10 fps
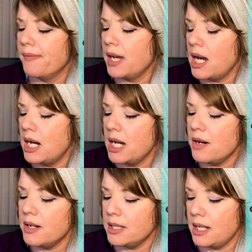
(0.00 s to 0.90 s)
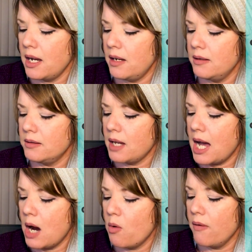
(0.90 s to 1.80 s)
And here it says,
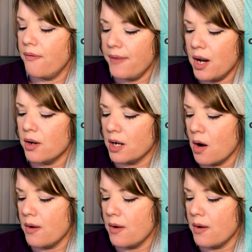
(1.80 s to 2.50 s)
I will fear no